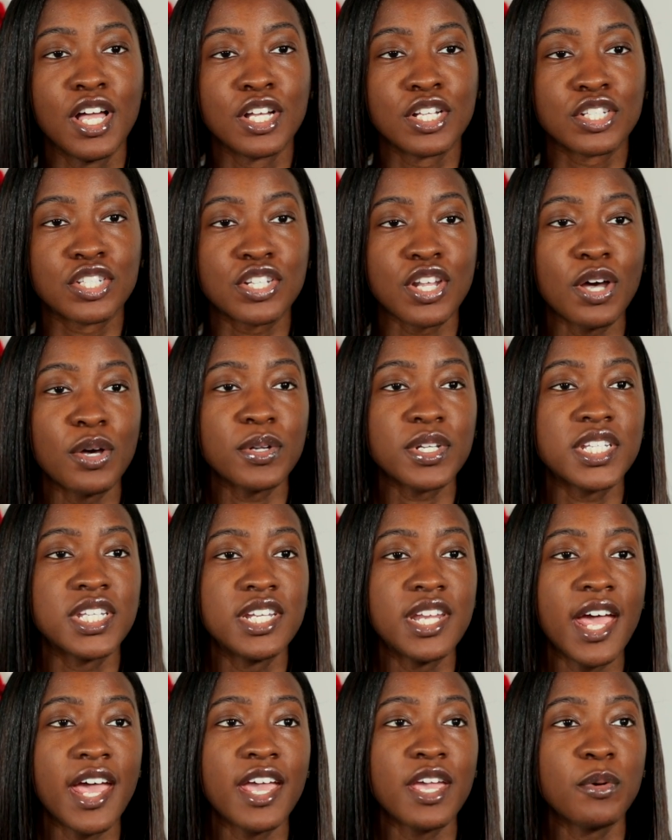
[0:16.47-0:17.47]
So
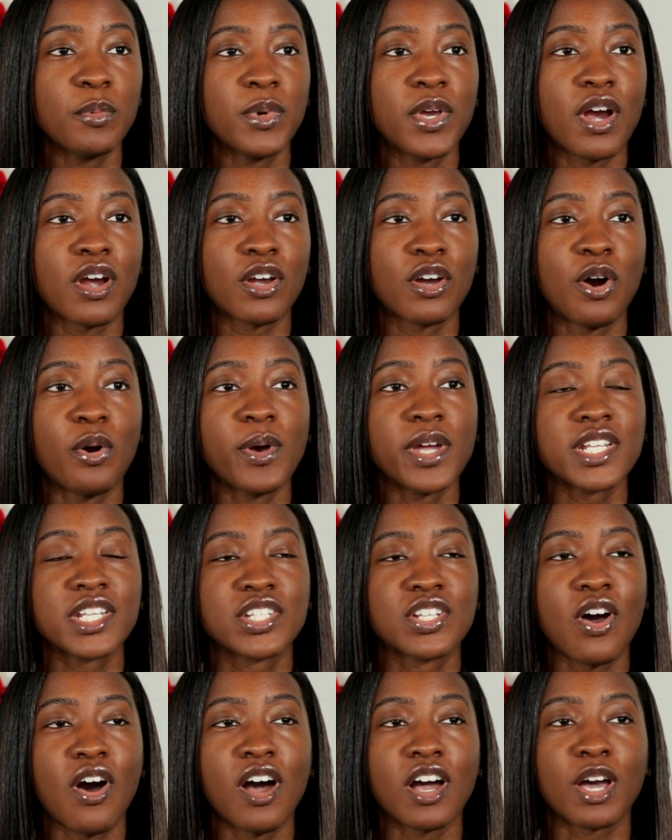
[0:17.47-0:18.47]
today we are going to
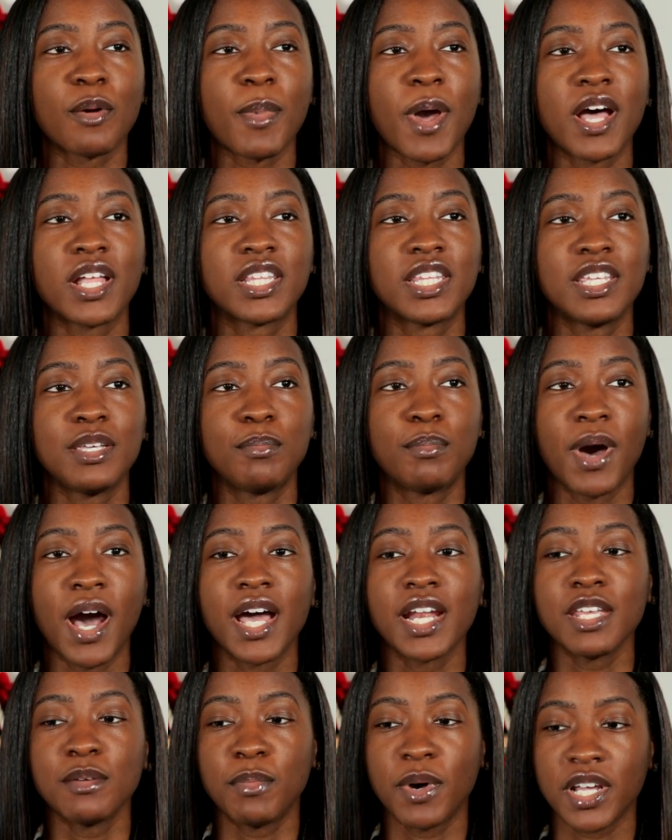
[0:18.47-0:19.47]
talk about the
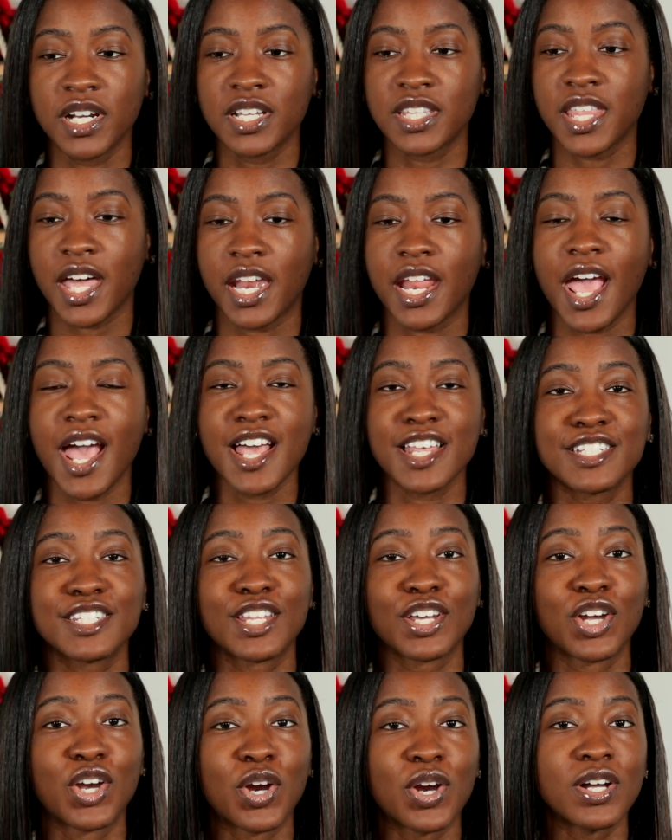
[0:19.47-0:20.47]
body butter that has
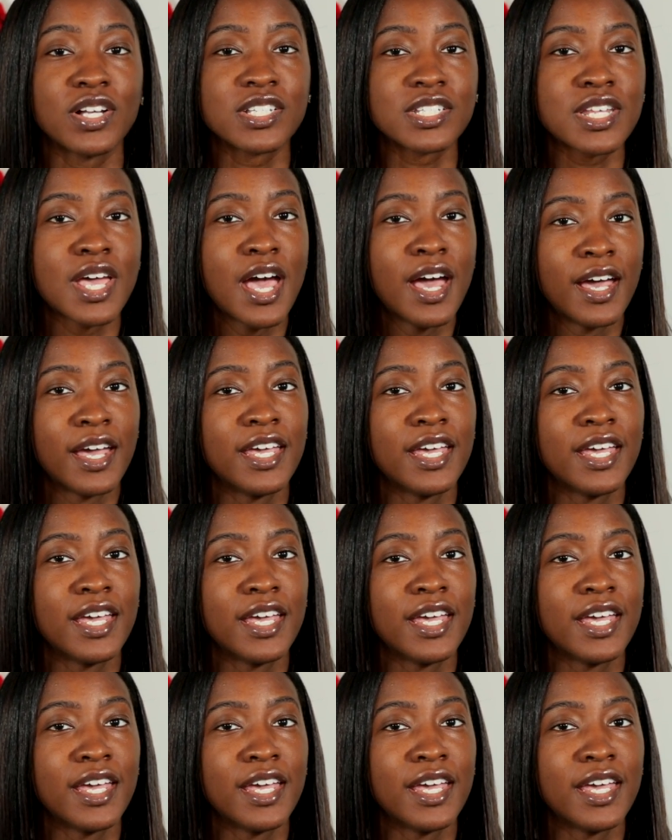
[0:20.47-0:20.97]
the girls